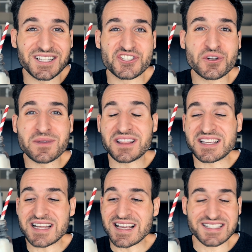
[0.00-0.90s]
legitimately
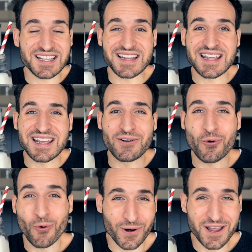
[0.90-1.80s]
tastes like an
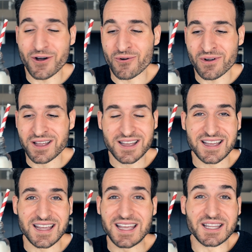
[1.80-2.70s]
Oreo
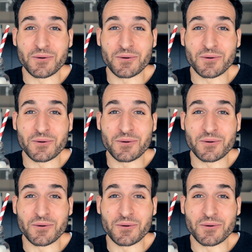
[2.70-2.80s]
in